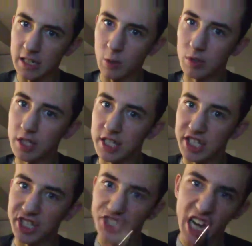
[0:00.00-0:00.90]
How
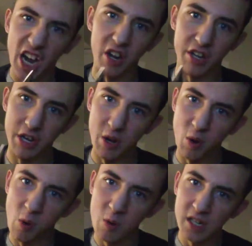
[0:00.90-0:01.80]
dare
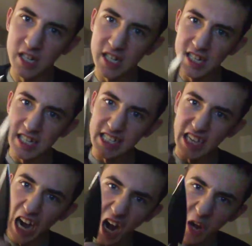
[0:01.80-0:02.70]
you?
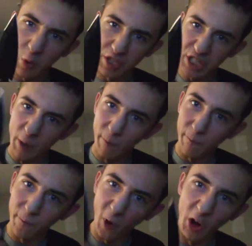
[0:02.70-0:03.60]
I was here
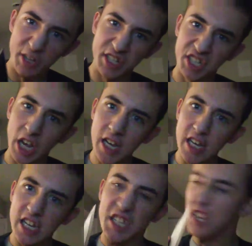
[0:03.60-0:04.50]
first,
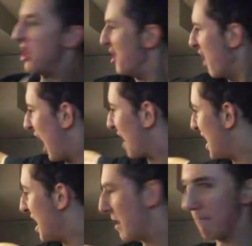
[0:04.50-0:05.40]
not
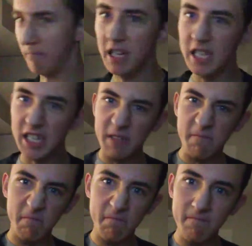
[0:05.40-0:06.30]
him,
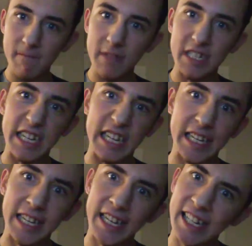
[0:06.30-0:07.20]

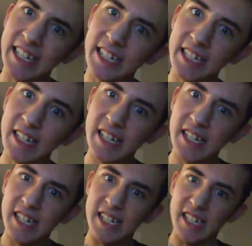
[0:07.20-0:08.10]
me.
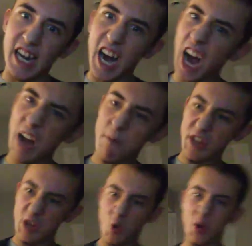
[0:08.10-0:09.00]
I'm
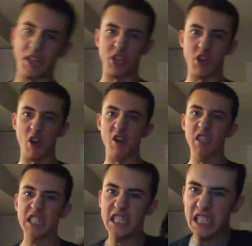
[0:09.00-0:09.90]
the original,
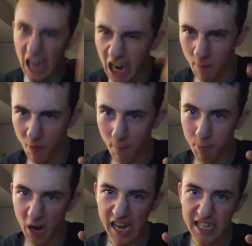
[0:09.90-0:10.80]
I'm the
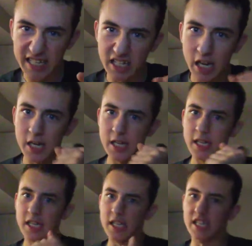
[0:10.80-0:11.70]
best,
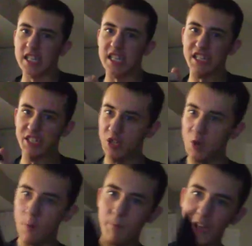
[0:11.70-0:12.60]
and
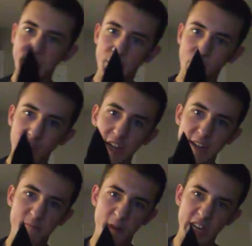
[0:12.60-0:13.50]
you
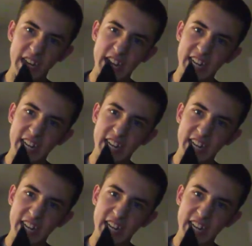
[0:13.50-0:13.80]
betrayed me.